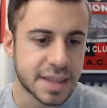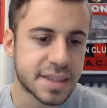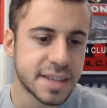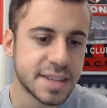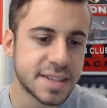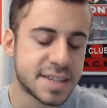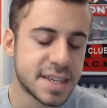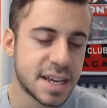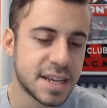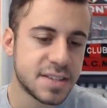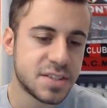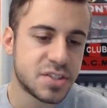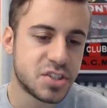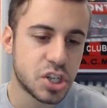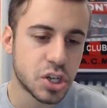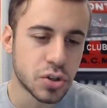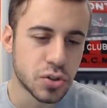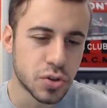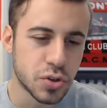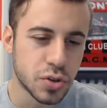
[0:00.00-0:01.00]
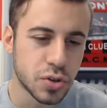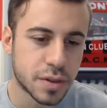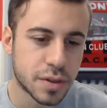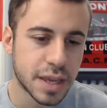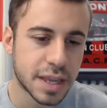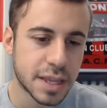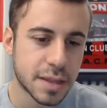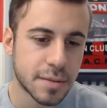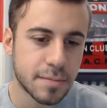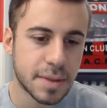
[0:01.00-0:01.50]
says, Gio, do you
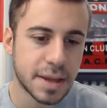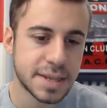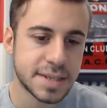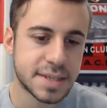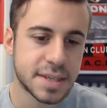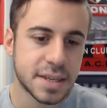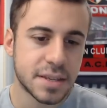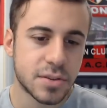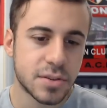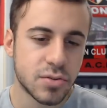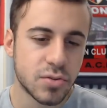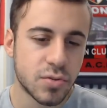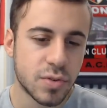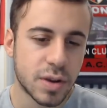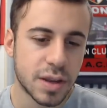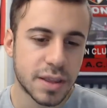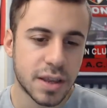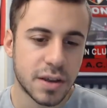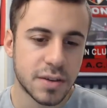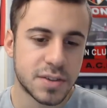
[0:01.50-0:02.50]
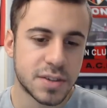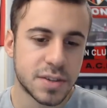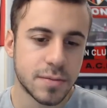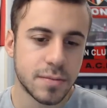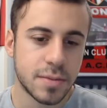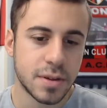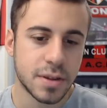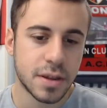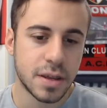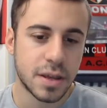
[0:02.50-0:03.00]
think the best thing to do right now is to
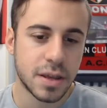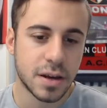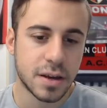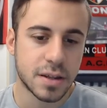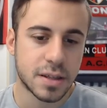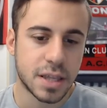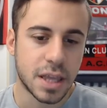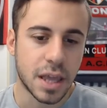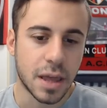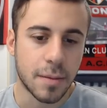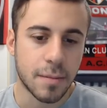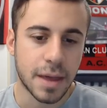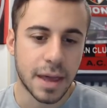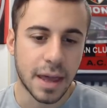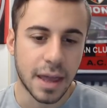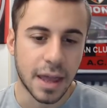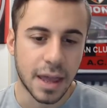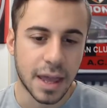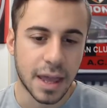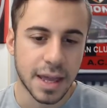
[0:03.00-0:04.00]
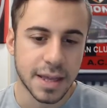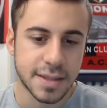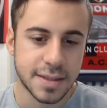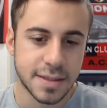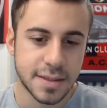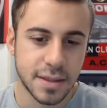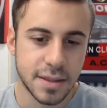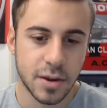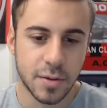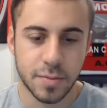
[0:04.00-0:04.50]
build a young team and get
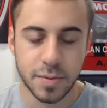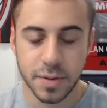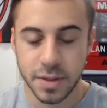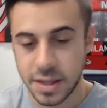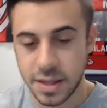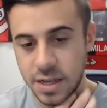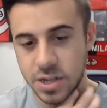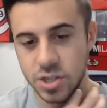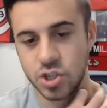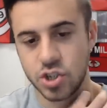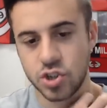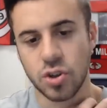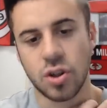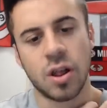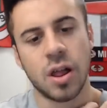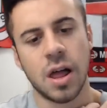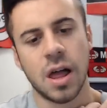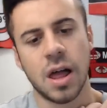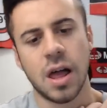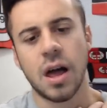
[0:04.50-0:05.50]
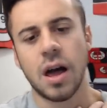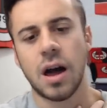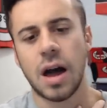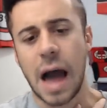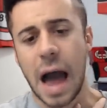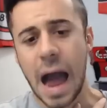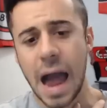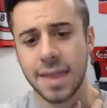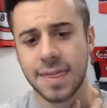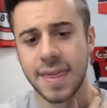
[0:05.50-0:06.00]
their potential?
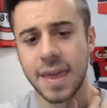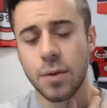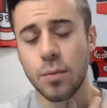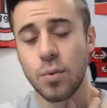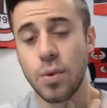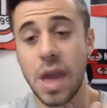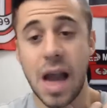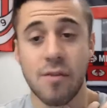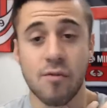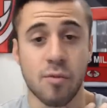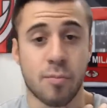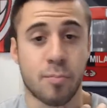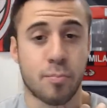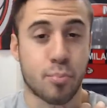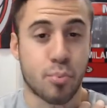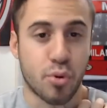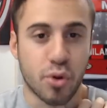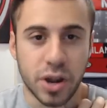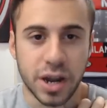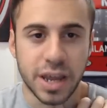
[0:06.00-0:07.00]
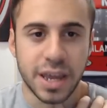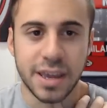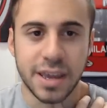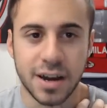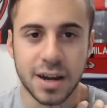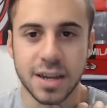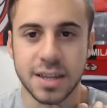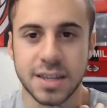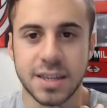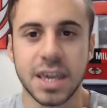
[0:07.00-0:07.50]
I think we have a pretty
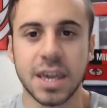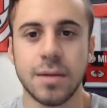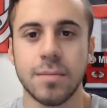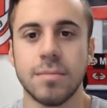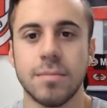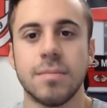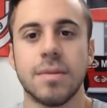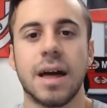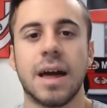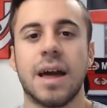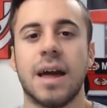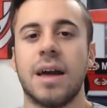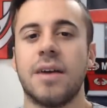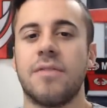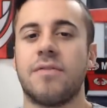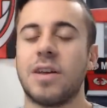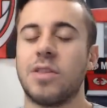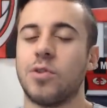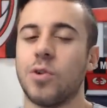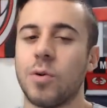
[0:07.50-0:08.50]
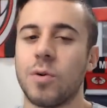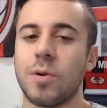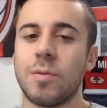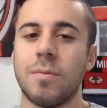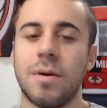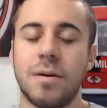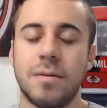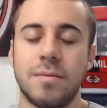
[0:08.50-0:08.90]
young team. If I don't